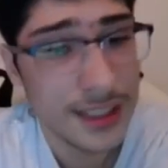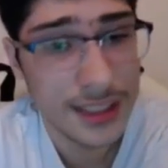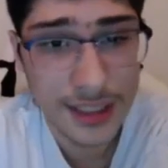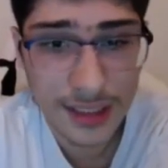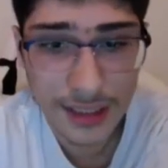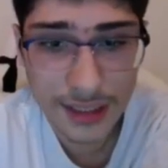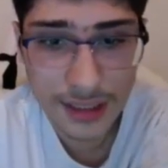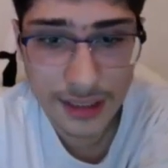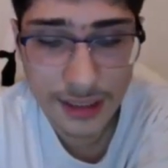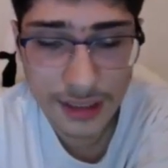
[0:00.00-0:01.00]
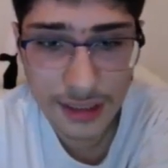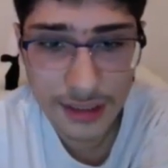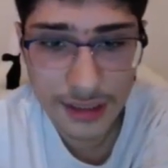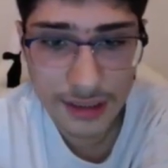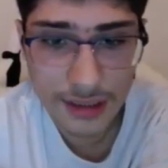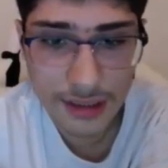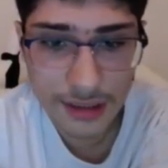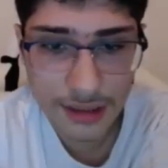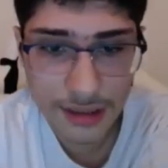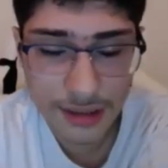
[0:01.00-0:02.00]

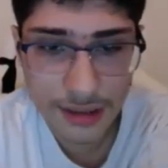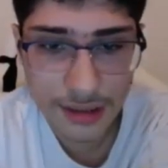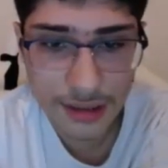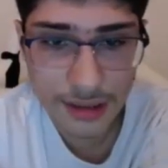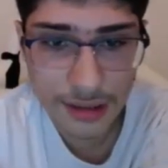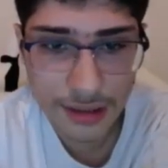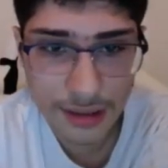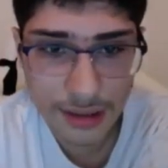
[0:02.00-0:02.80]
Nothing is said.